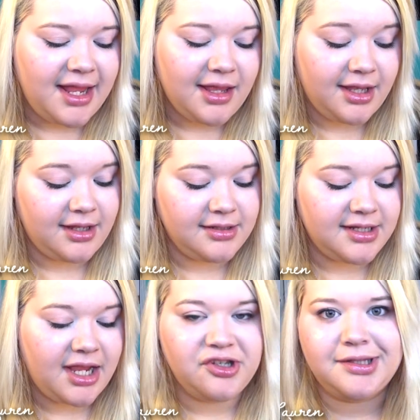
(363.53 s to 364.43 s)
and
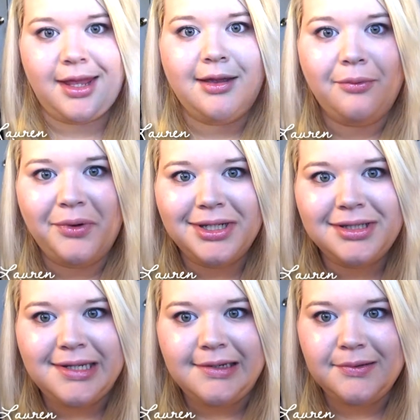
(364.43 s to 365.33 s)
I just can't wait
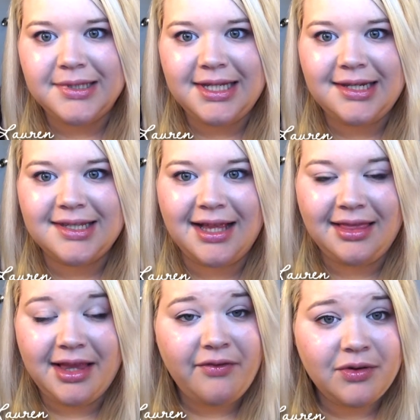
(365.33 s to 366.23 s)
to use these. I
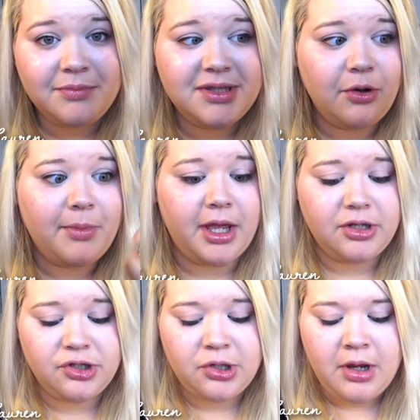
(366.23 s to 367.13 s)
love them so
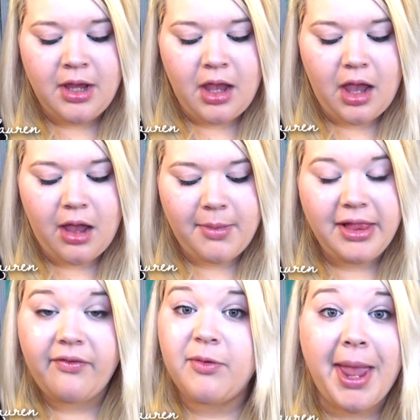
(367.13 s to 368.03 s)
much. I
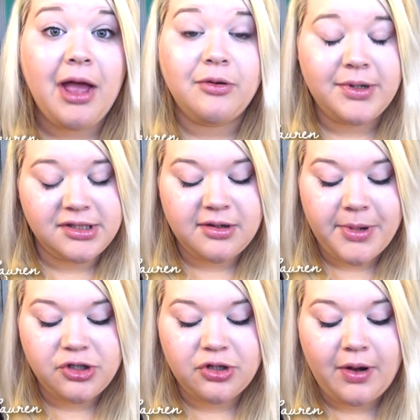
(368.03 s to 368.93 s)
love the powder one so
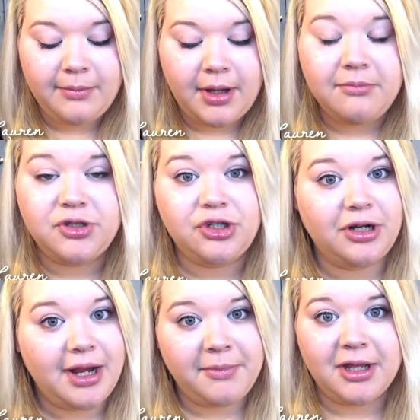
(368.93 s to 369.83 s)
much, so I'm
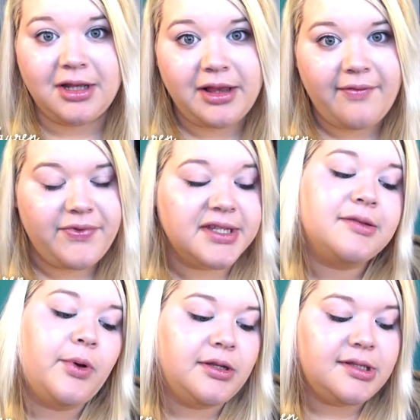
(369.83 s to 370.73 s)
sure I'm gonna love
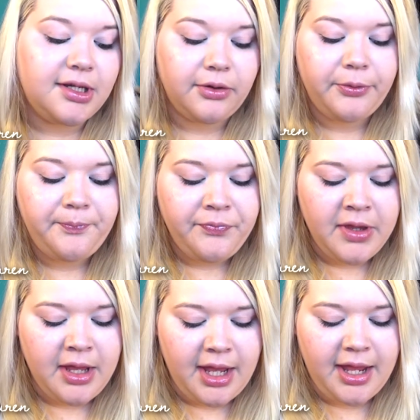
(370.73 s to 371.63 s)
this one too.
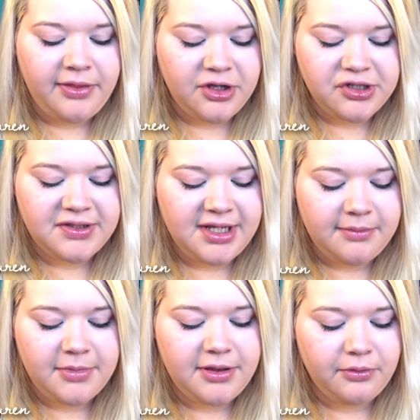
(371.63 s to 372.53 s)
And they just
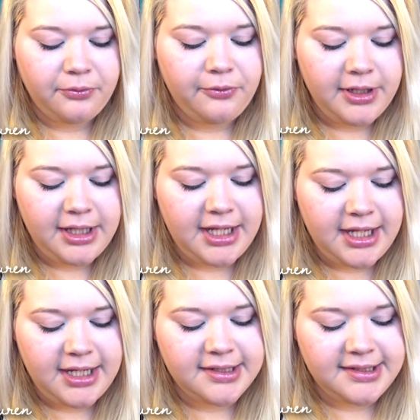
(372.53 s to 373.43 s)
seem, they're really
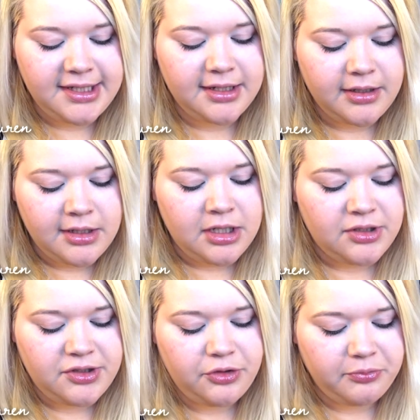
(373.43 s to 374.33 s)
easy
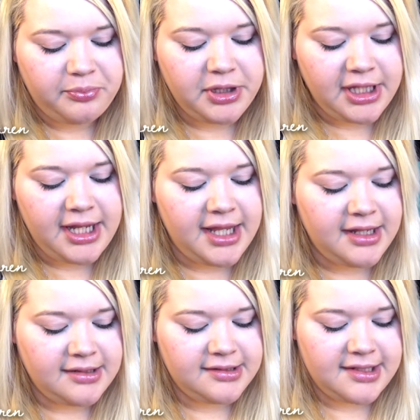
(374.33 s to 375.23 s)
to
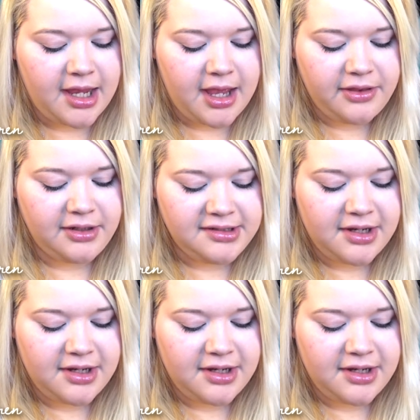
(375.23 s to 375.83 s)
blend. They